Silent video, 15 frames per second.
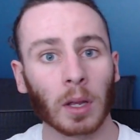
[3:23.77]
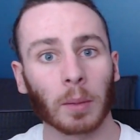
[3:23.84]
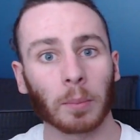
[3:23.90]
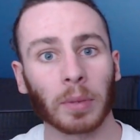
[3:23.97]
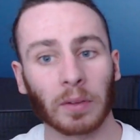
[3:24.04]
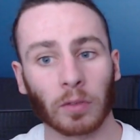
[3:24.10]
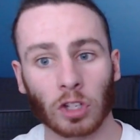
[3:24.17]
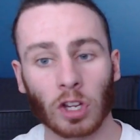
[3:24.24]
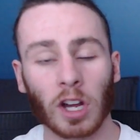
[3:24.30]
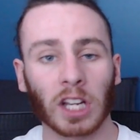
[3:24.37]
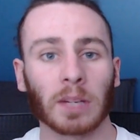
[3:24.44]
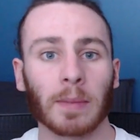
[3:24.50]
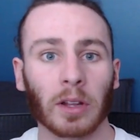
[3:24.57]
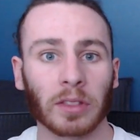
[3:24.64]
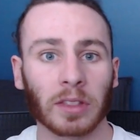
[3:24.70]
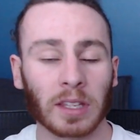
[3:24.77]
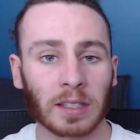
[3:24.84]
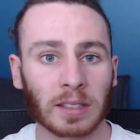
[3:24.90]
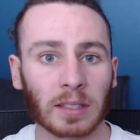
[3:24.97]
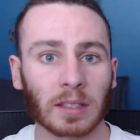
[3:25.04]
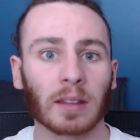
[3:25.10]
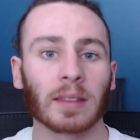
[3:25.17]
But if we're talking about
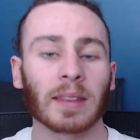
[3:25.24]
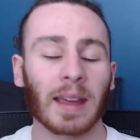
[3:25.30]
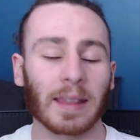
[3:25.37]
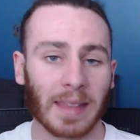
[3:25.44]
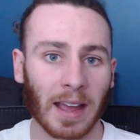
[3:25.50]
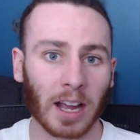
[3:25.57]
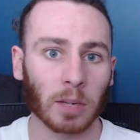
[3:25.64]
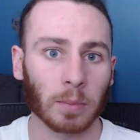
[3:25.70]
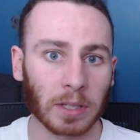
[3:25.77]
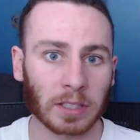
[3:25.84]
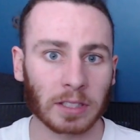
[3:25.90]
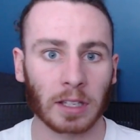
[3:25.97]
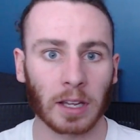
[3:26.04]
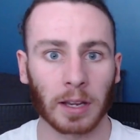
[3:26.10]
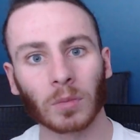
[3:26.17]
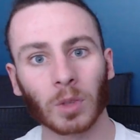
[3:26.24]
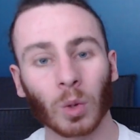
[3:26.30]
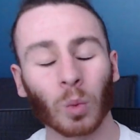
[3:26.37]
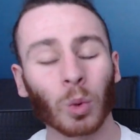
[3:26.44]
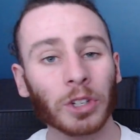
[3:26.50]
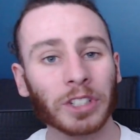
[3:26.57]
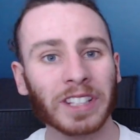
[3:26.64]
this, that could be a sign.
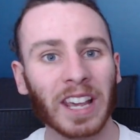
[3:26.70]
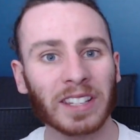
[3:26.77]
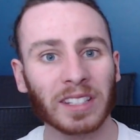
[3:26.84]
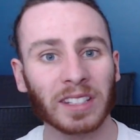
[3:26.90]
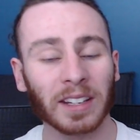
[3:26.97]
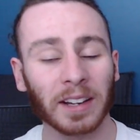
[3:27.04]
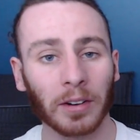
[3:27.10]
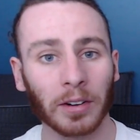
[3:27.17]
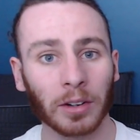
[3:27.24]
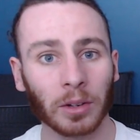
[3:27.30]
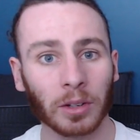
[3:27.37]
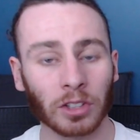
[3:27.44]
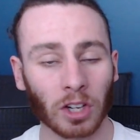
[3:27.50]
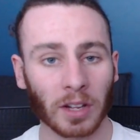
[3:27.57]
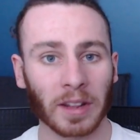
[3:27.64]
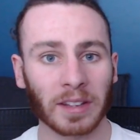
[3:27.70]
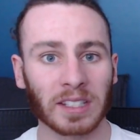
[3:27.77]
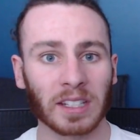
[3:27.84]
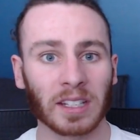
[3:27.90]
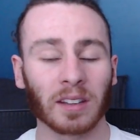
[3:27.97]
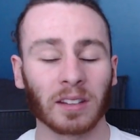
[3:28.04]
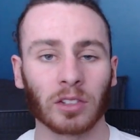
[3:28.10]
Worst case scenario, a dog that's
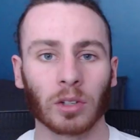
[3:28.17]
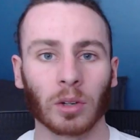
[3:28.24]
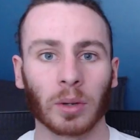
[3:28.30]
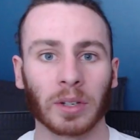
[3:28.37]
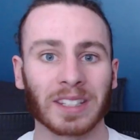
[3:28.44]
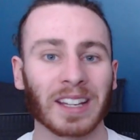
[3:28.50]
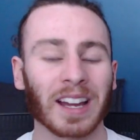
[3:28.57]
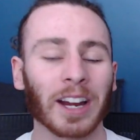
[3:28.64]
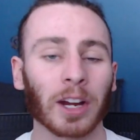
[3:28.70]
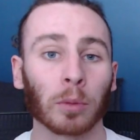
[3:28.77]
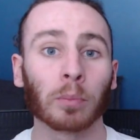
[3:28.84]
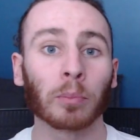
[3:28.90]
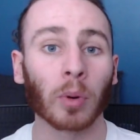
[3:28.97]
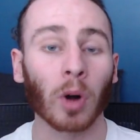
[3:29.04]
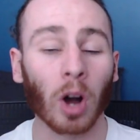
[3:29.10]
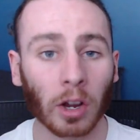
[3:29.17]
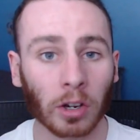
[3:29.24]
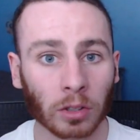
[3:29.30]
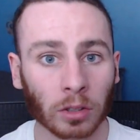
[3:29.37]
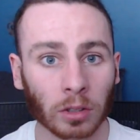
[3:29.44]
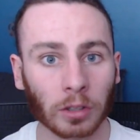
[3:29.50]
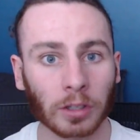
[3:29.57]
eaten, you know, an entire
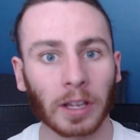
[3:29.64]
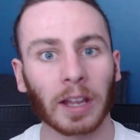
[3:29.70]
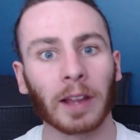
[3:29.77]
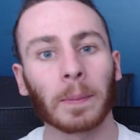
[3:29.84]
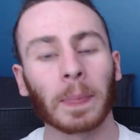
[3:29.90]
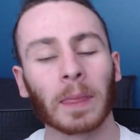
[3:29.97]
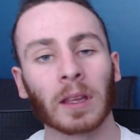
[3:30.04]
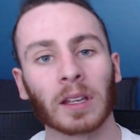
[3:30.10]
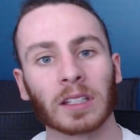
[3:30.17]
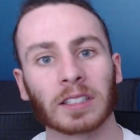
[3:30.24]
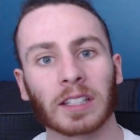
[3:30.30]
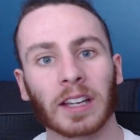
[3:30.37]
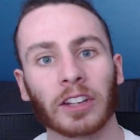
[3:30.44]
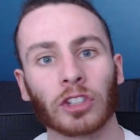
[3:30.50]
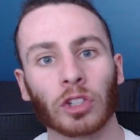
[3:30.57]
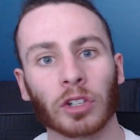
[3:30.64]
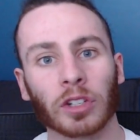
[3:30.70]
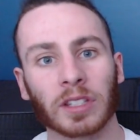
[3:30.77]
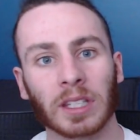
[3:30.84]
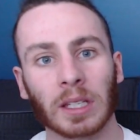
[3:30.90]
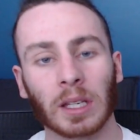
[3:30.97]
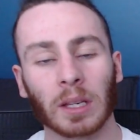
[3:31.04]
bottle, okay? Signs you could
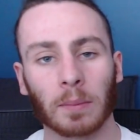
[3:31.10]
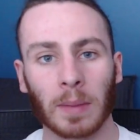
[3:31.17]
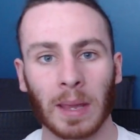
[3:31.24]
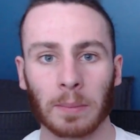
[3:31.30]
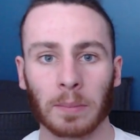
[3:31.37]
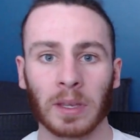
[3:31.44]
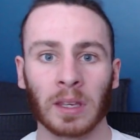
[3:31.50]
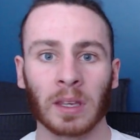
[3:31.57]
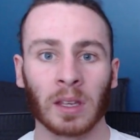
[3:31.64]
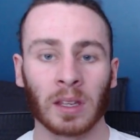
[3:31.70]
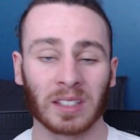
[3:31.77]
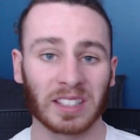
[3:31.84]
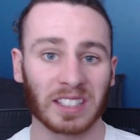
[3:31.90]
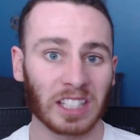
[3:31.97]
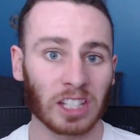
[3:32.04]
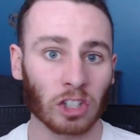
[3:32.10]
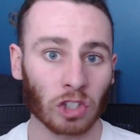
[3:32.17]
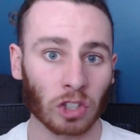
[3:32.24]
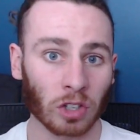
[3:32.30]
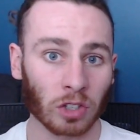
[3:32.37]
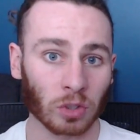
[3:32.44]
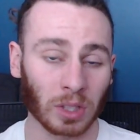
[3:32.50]
see may be
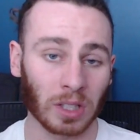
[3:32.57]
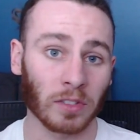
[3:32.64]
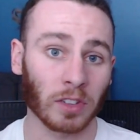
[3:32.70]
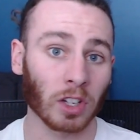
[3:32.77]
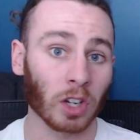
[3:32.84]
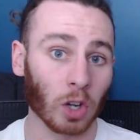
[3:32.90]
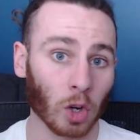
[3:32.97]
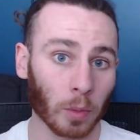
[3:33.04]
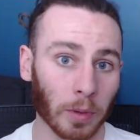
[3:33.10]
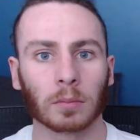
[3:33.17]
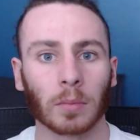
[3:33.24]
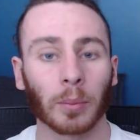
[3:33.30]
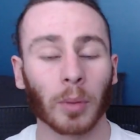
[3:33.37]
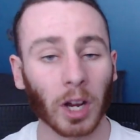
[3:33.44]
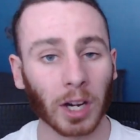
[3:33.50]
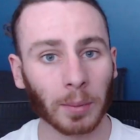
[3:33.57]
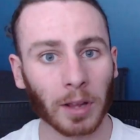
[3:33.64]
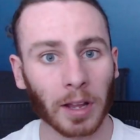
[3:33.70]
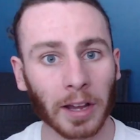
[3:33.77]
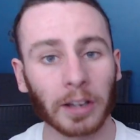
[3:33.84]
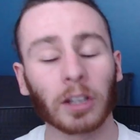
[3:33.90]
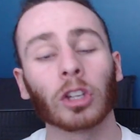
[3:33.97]
seizures or even coma. Bottom
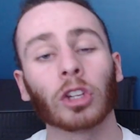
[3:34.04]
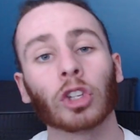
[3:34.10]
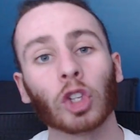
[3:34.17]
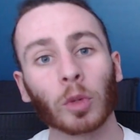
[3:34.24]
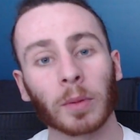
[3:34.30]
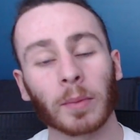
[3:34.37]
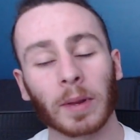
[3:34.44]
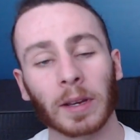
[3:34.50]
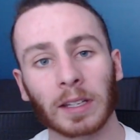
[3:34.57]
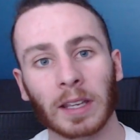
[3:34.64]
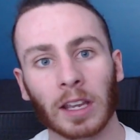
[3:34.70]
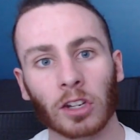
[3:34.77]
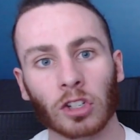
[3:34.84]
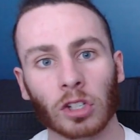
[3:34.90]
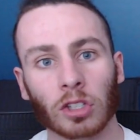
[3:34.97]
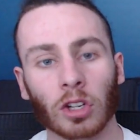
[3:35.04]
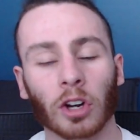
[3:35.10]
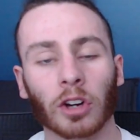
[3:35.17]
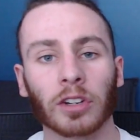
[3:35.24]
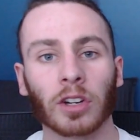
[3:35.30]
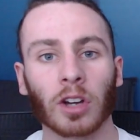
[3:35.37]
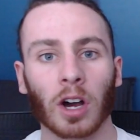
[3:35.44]
line, human medications
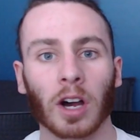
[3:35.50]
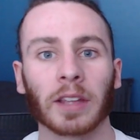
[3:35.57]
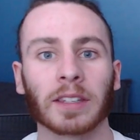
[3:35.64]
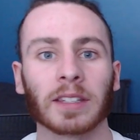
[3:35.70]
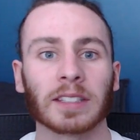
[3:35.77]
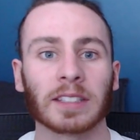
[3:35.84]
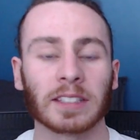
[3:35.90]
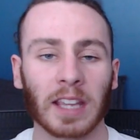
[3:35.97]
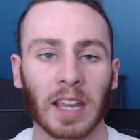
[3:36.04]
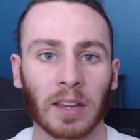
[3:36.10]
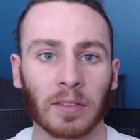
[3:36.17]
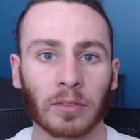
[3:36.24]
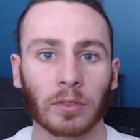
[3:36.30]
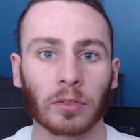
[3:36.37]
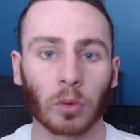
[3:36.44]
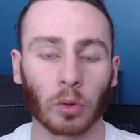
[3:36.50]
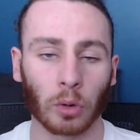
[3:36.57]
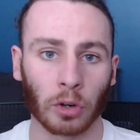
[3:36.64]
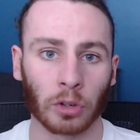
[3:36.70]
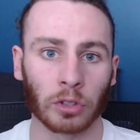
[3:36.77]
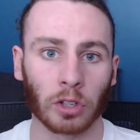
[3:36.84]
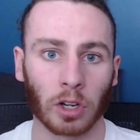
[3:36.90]
are not safe
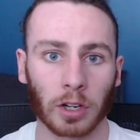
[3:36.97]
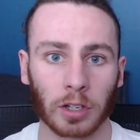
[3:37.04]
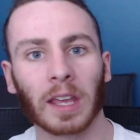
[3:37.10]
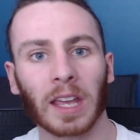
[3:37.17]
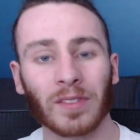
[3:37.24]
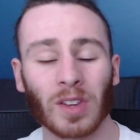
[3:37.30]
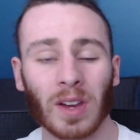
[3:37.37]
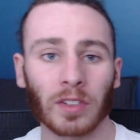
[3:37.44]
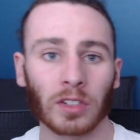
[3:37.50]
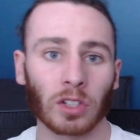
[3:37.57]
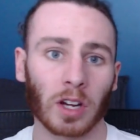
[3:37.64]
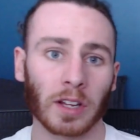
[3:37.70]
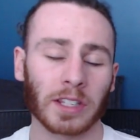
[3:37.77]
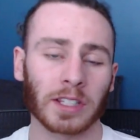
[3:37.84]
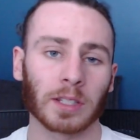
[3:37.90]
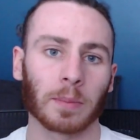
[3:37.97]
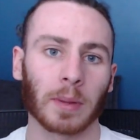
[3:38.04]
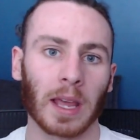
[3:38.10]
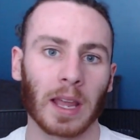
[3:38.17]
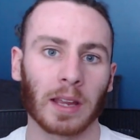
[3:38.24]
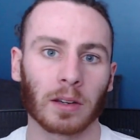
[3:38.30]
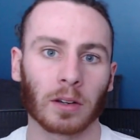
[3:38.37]
for dogs. If you have a dog that's in
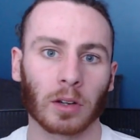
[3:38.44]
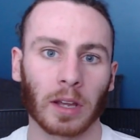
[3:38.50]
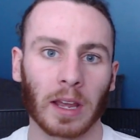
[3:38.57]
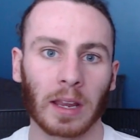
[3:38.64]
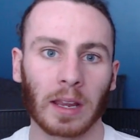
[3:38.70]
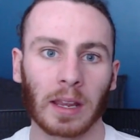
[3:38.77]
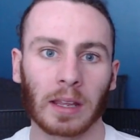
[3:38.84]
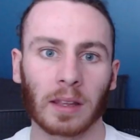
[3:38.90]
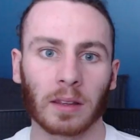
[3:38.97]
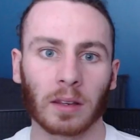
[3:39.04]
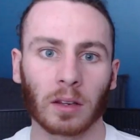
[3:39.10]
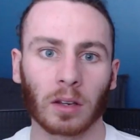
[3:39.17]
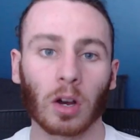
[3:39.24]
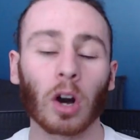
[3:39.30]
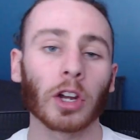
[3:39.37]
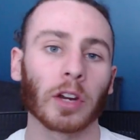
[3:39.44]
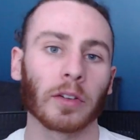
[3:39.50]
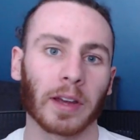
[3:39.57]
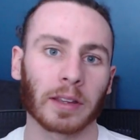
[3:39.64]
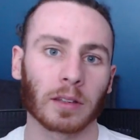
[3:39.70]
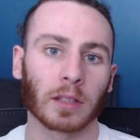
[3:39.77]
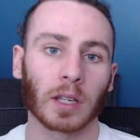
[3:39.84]
pain, okay, call your
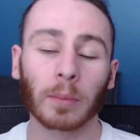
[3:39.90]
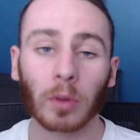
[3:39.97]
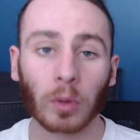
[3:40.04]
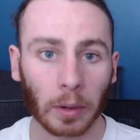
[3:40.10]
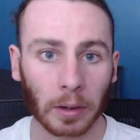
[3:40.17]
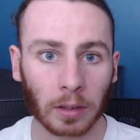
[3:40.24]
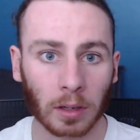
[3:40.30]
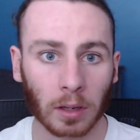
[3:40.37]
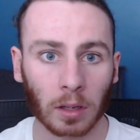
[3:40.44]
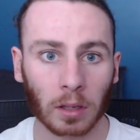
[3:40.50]
vet, number one.